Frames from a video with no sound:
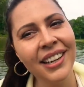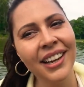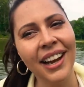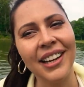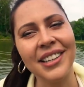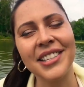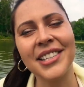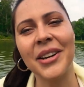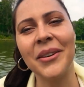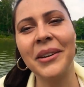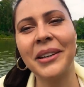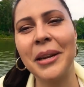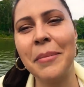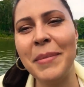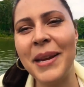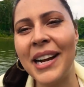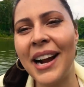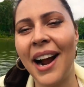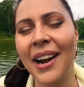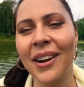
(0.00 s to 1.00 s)
And so it can
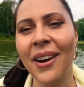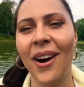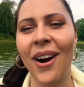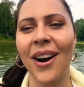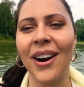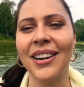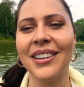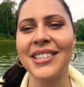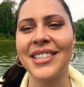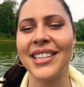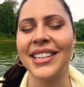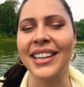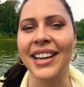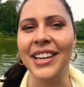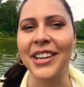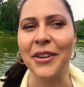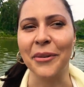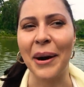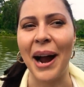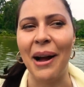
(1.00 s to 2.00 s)
be kind of hard to
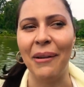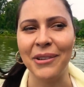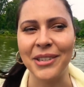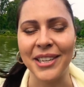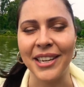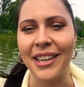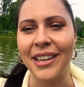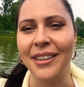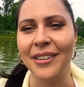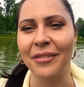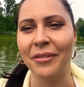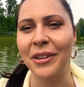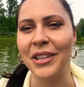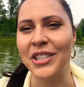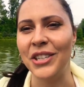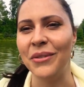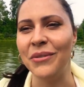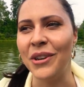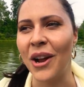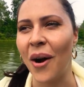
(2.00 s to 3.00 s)
get grounded when
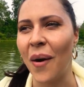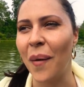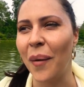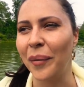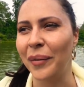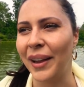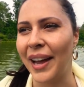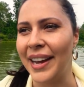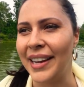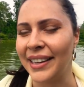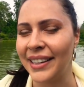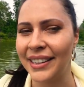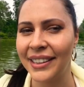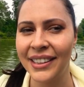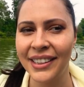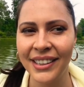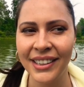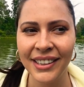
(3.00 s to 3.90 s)
you know, like,